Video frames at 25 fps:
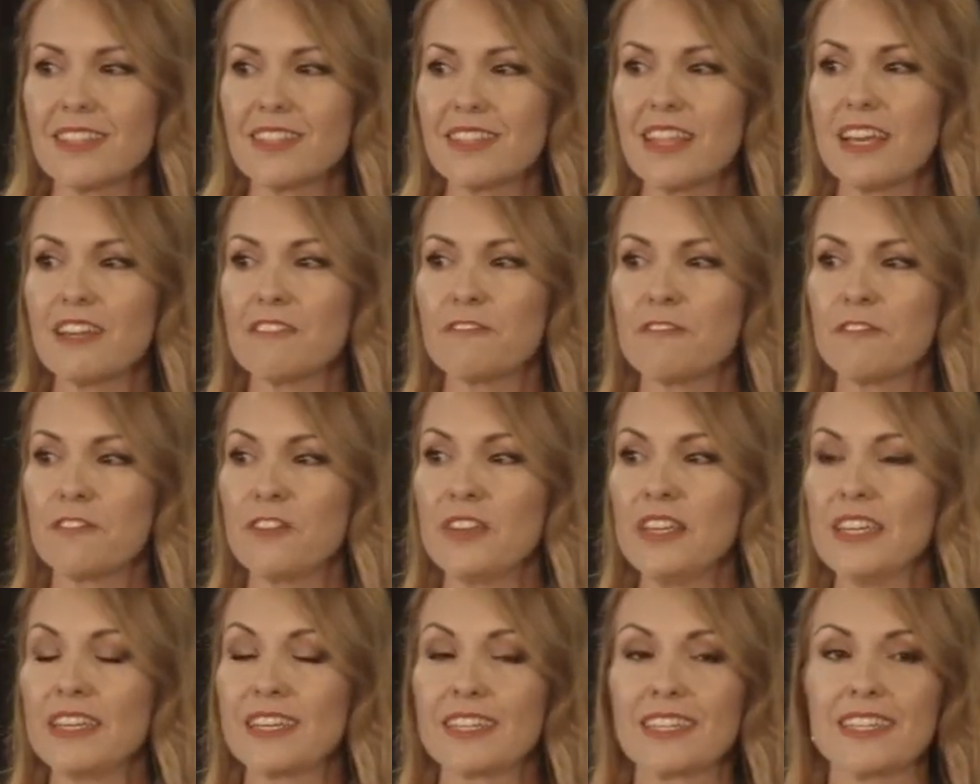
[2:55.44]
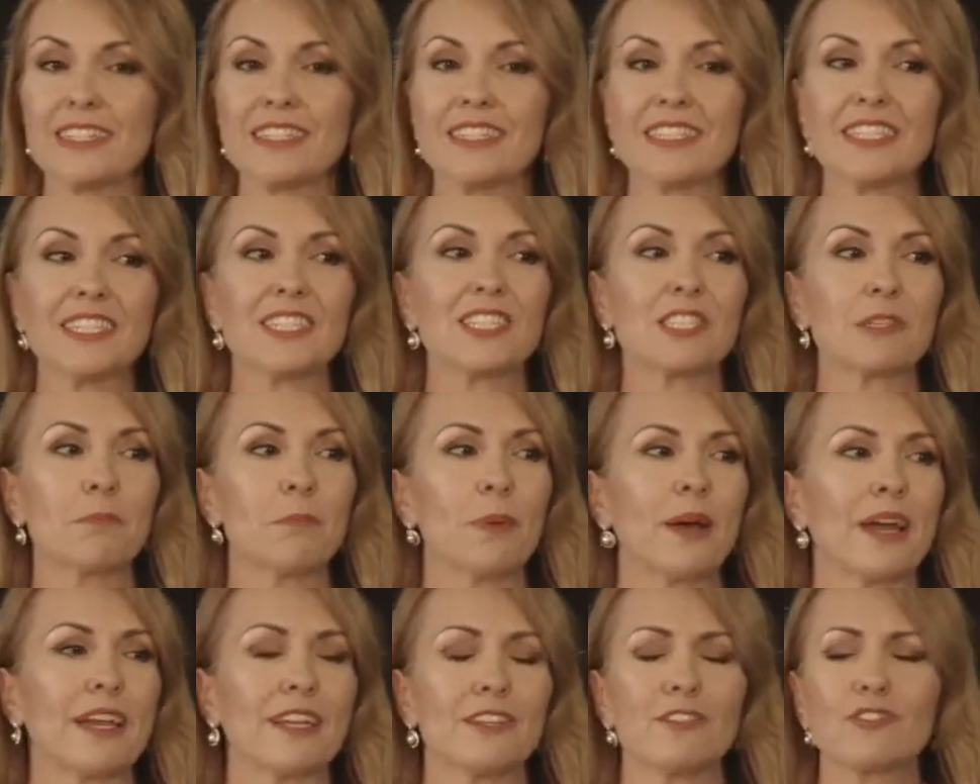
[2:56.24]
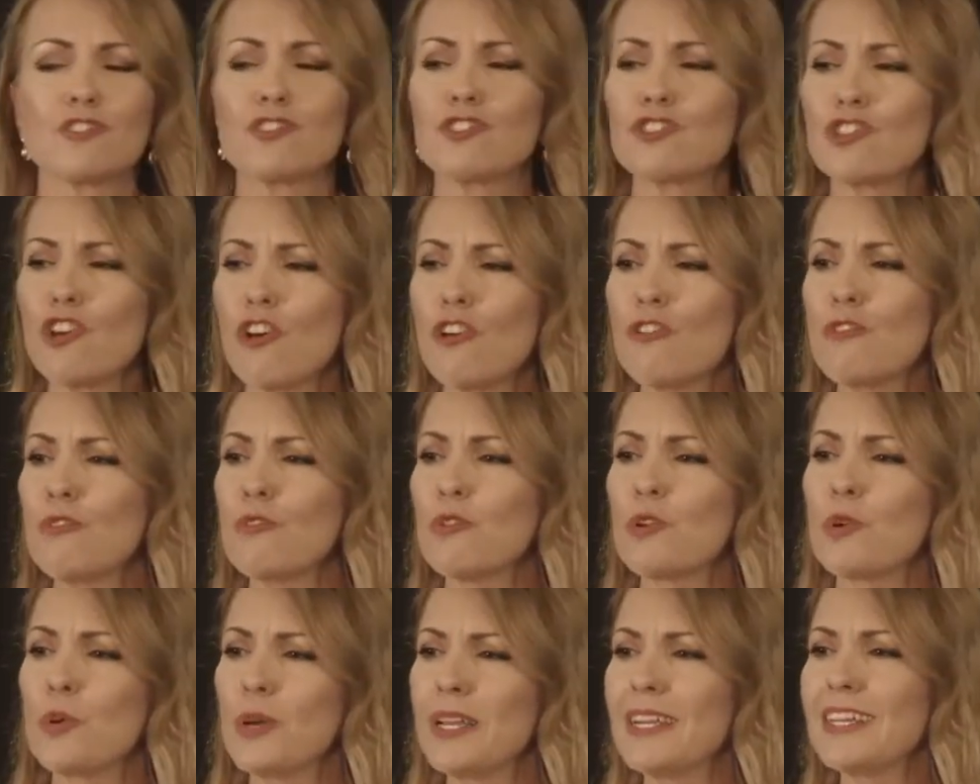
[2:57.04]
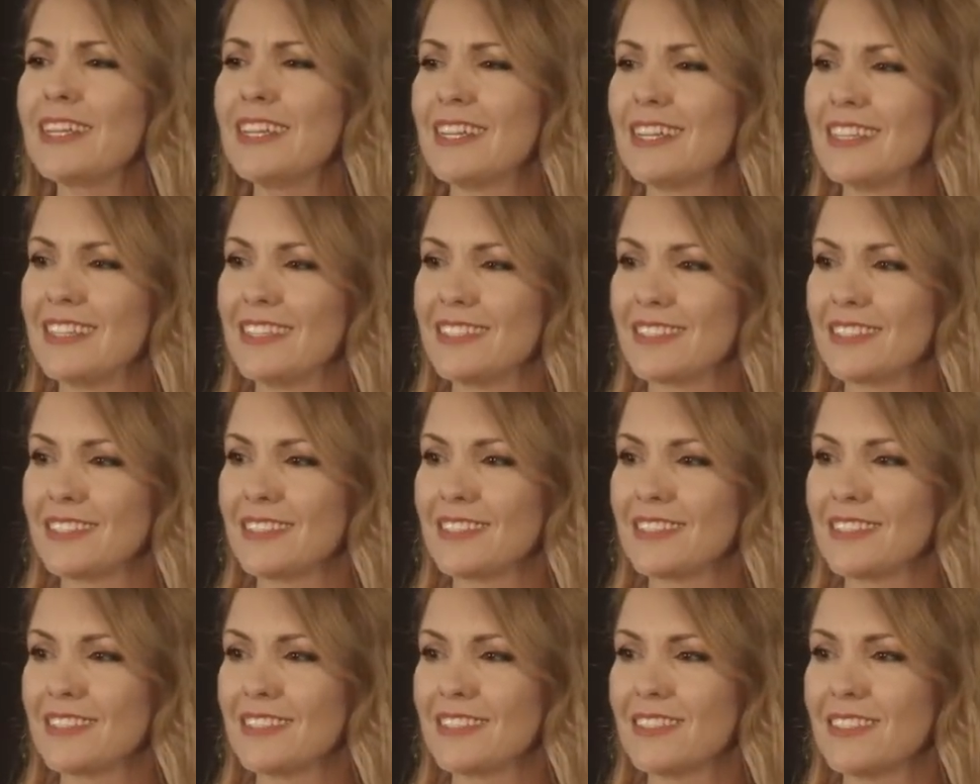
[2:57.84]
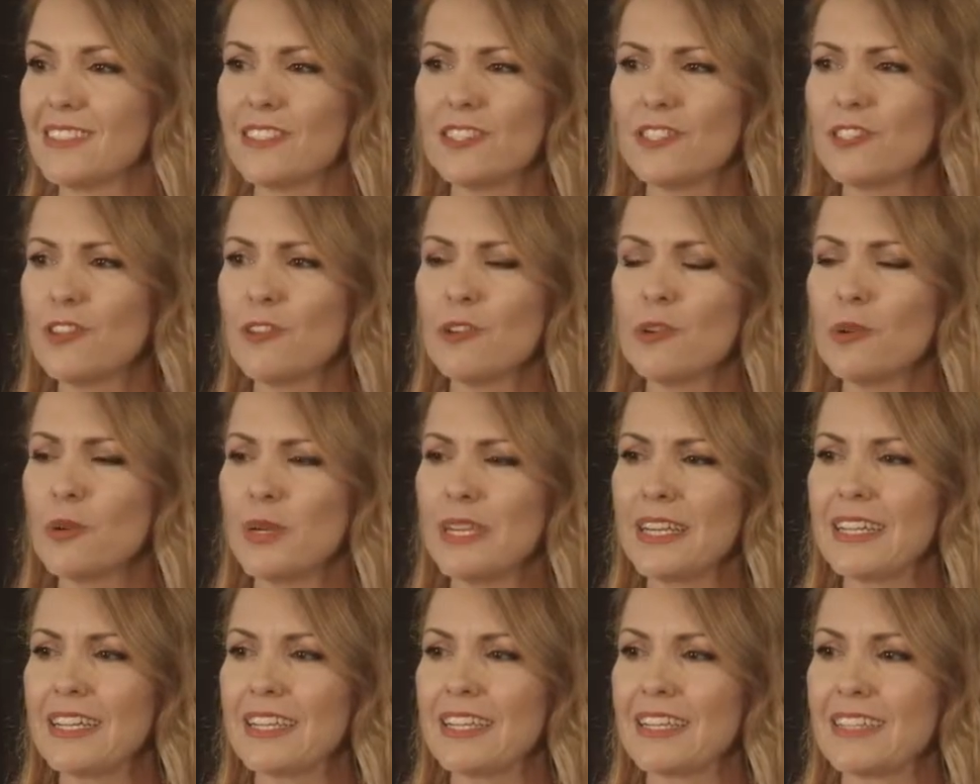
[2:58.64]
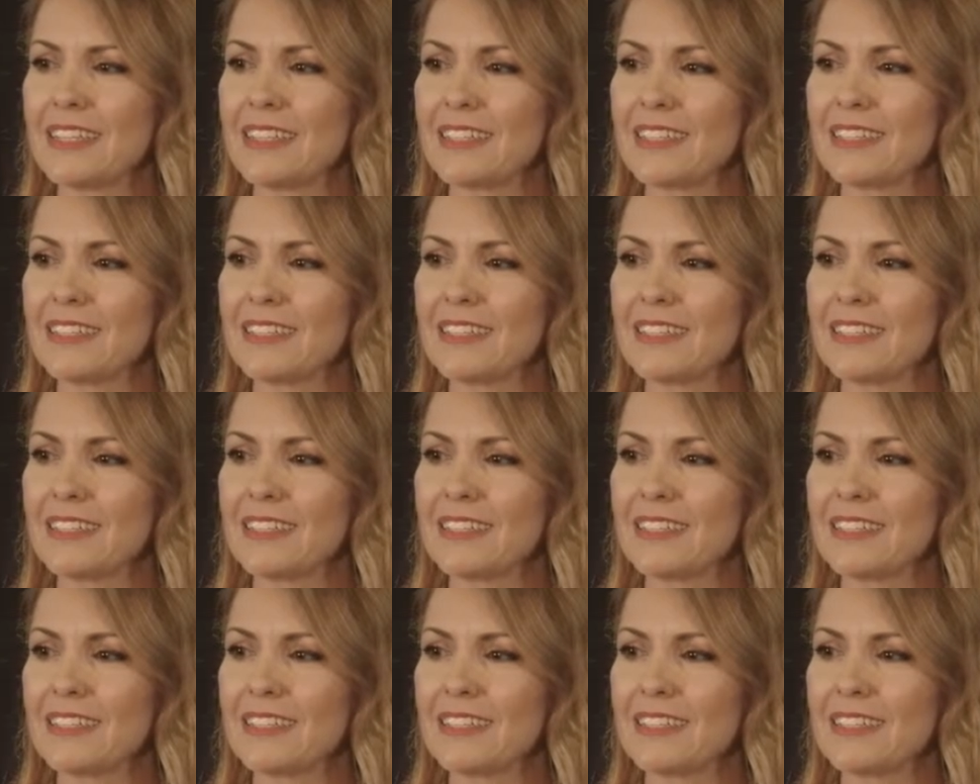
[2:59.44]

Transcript: that fear can dissipate so quickly, so quickly.